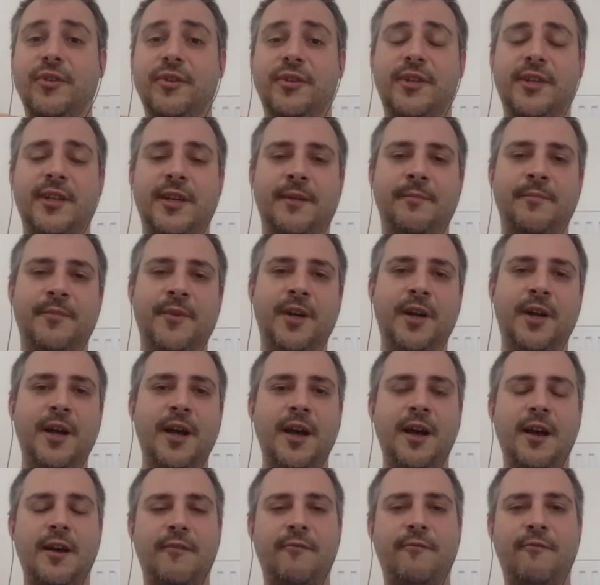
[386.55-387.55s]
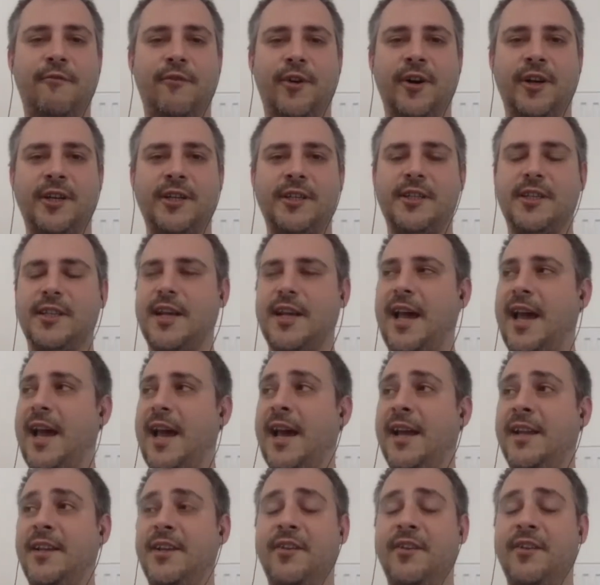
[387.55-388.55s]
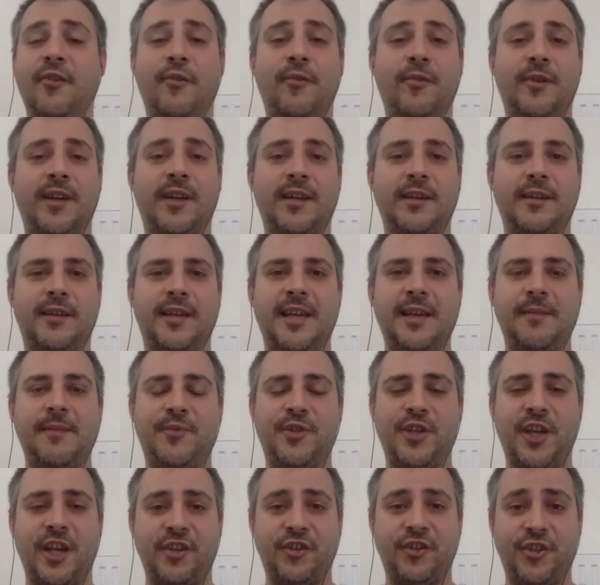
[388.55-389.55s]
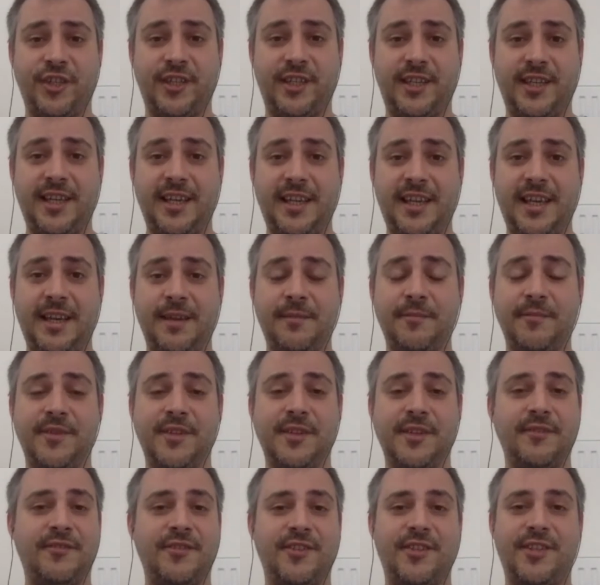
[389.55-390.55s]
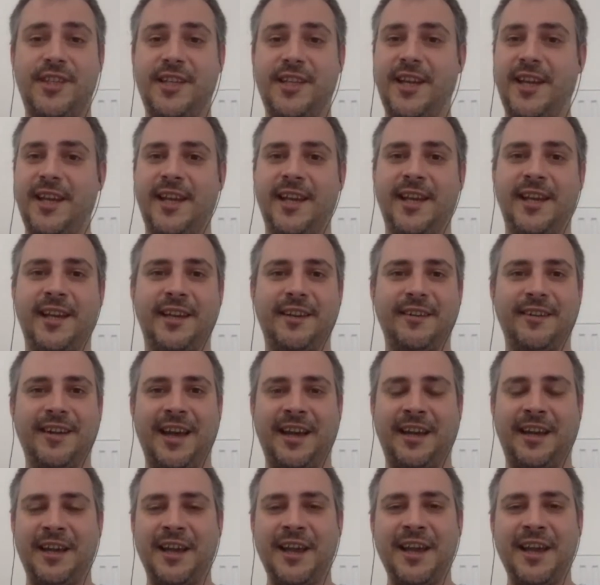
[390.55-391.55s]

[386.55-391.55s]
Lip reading: term works, and, keep changing teams, seeing like,